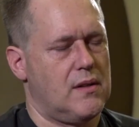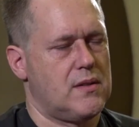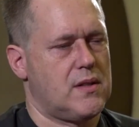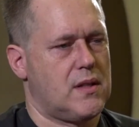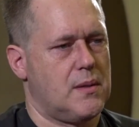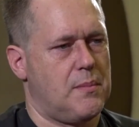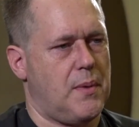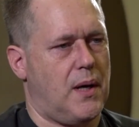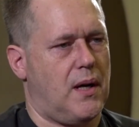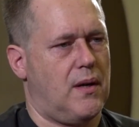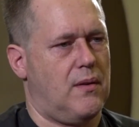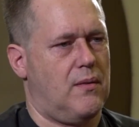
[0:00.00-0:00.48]
us
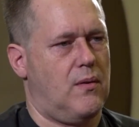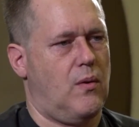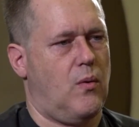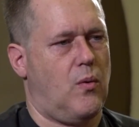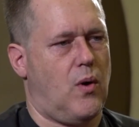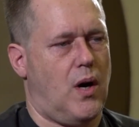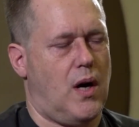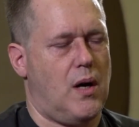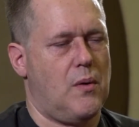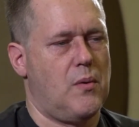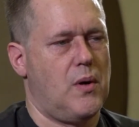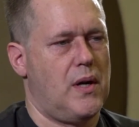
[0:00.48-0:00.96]
about
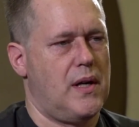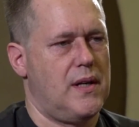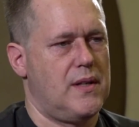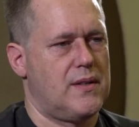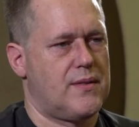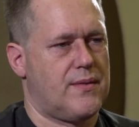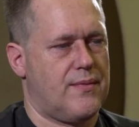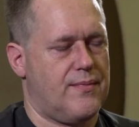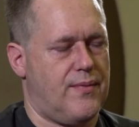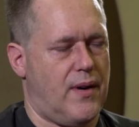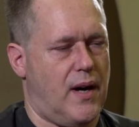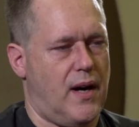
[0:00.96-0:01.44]

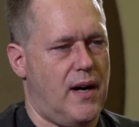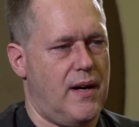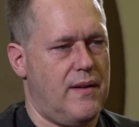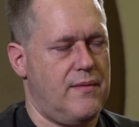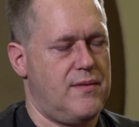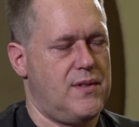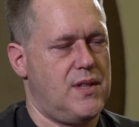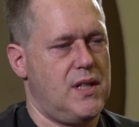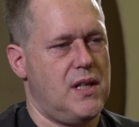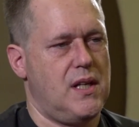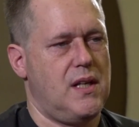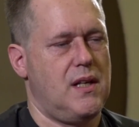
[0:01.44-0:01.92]
Huawei's
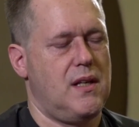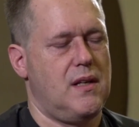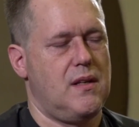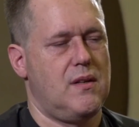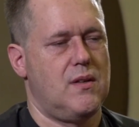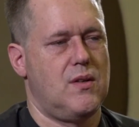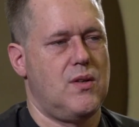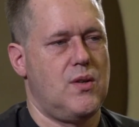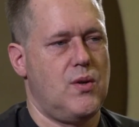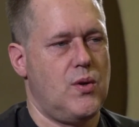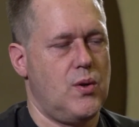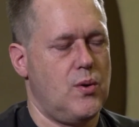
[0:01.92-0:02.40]
5G
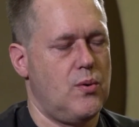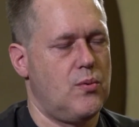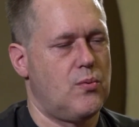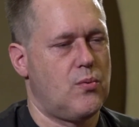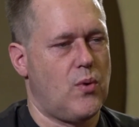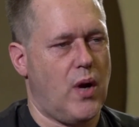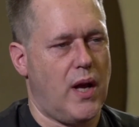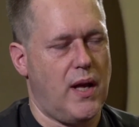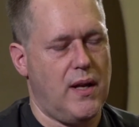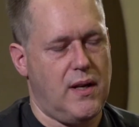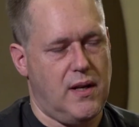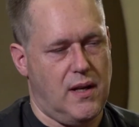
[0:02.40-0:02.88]
new
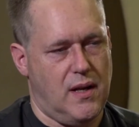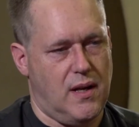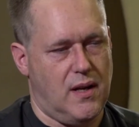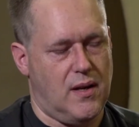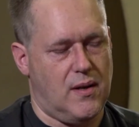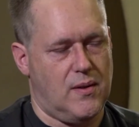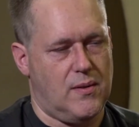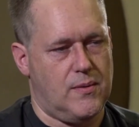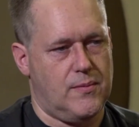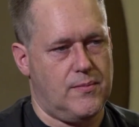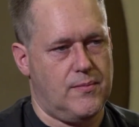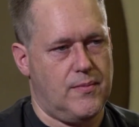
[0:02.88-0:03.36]

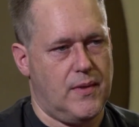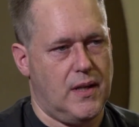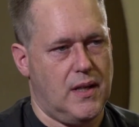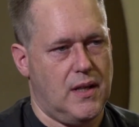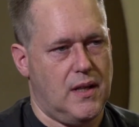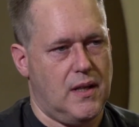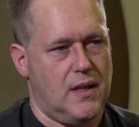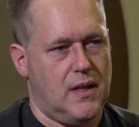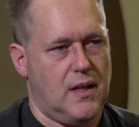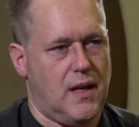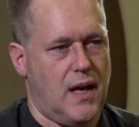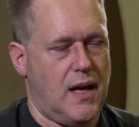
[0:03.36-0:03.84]
radio
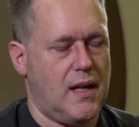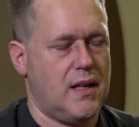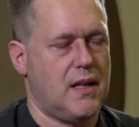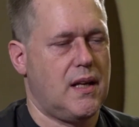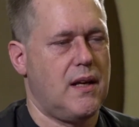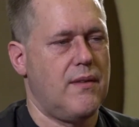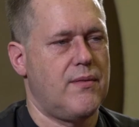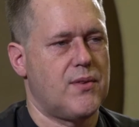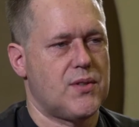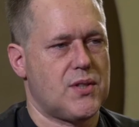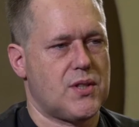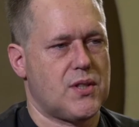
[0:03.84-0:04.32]
and
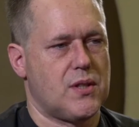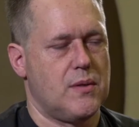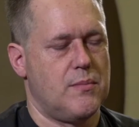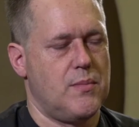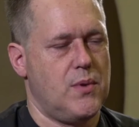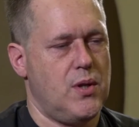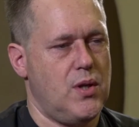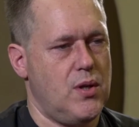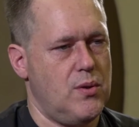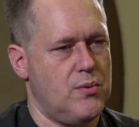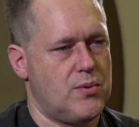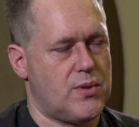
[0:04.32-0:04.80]
give us some
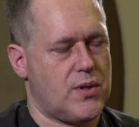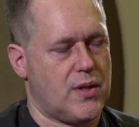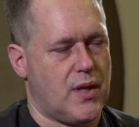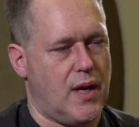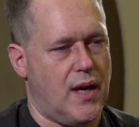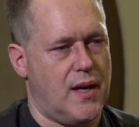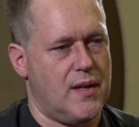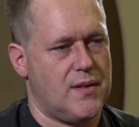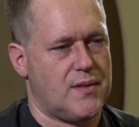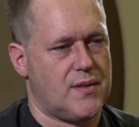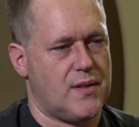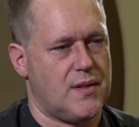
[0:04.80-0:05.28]
use
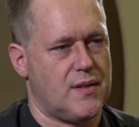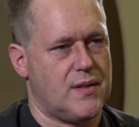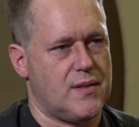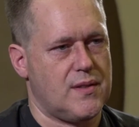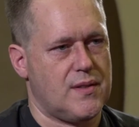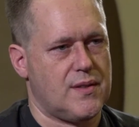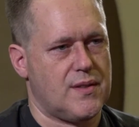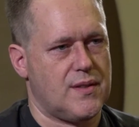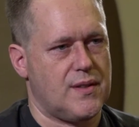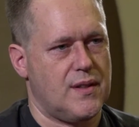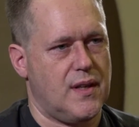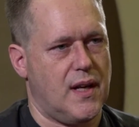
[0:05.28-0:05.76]

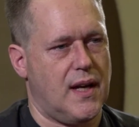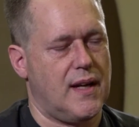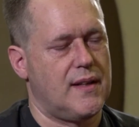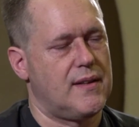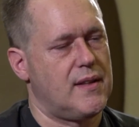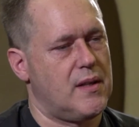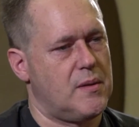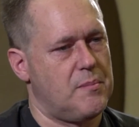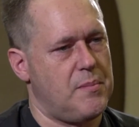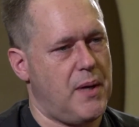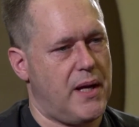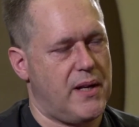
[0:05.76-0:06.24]
cases
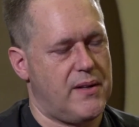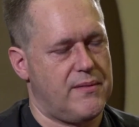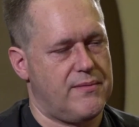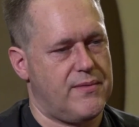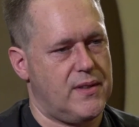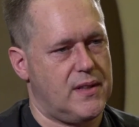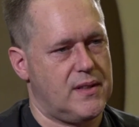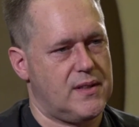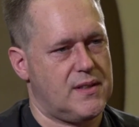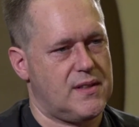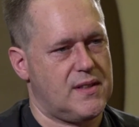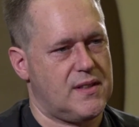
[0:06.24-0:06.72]
and their
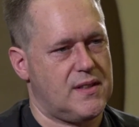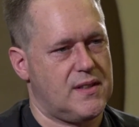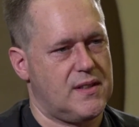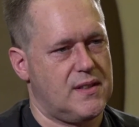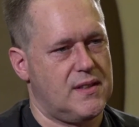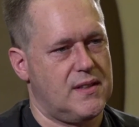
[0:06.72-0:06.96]
benefits?